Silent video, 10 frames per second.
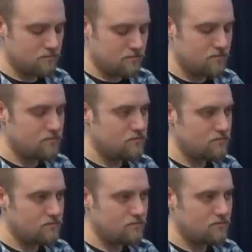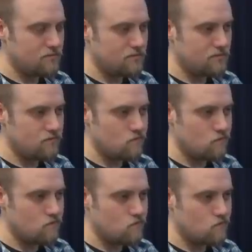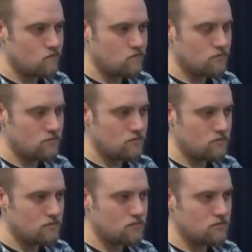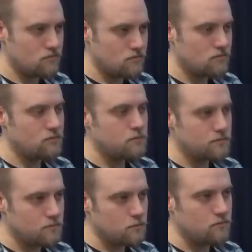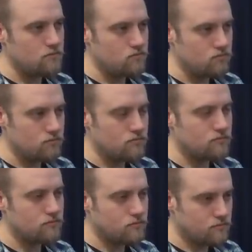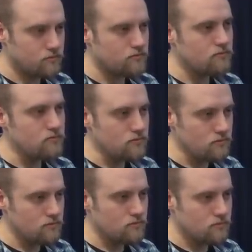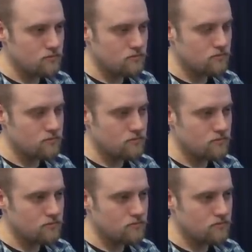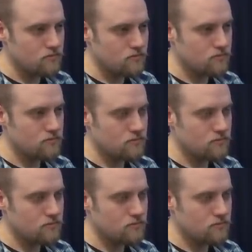The person shown says nothing.